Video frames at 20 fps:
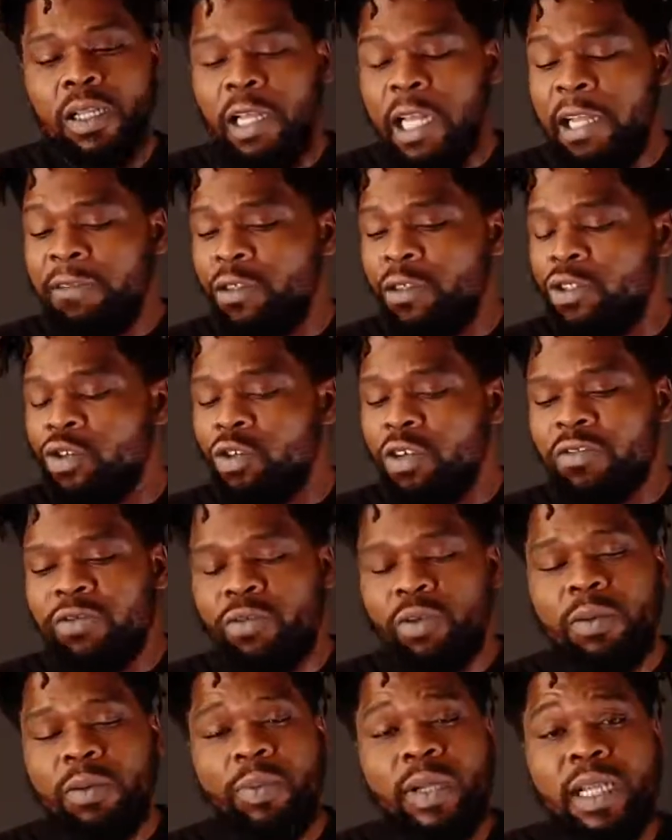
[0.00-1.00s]
after George
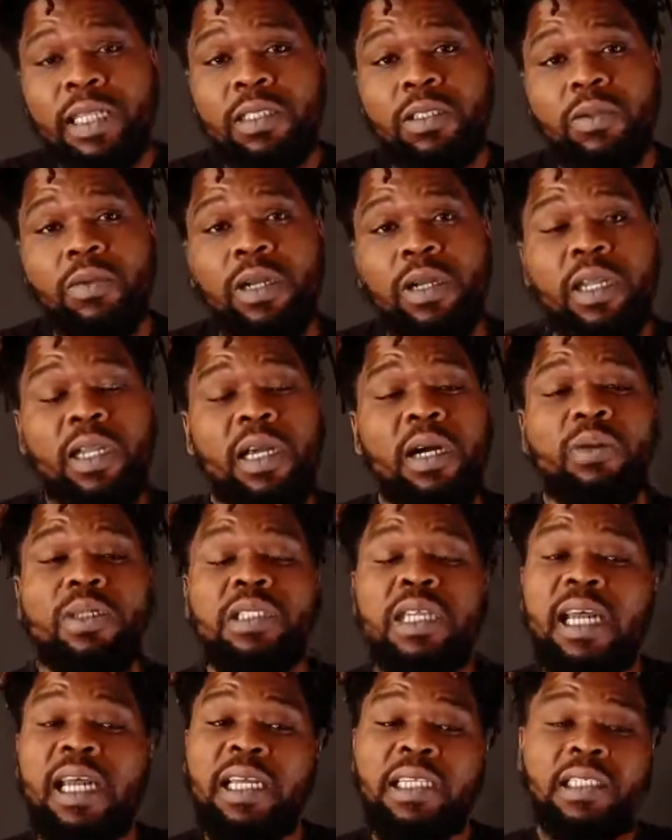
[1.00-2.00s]
Floyd passed away, I
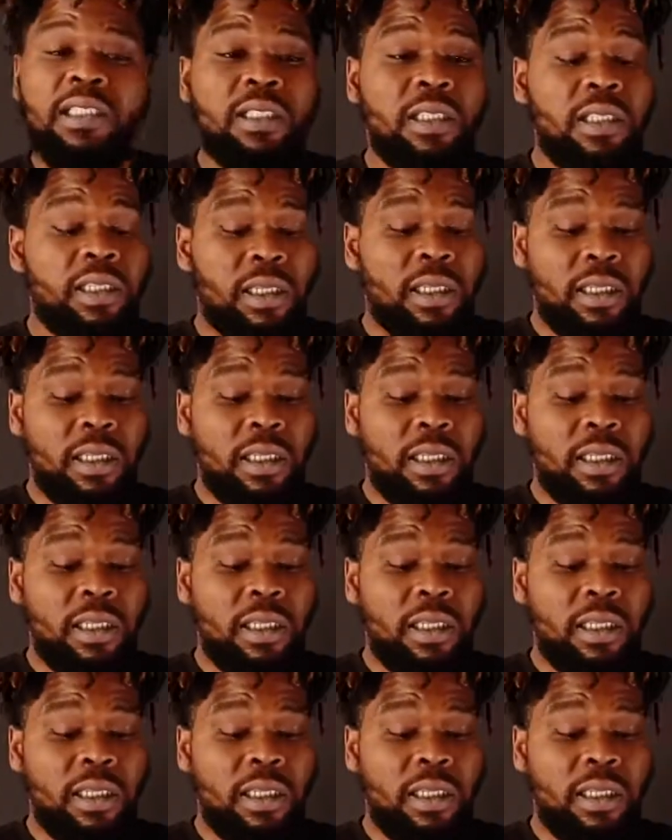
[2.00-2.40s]
was asked